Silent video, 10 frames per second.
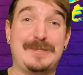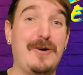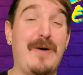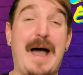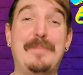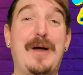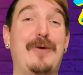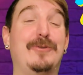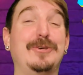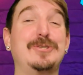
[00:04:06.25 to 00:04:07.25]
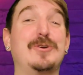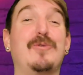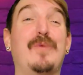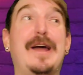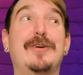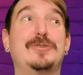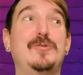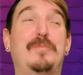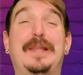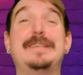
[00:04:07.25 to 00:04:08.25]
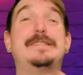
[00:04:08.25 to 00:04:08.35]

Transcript: so I'm not really sure where to place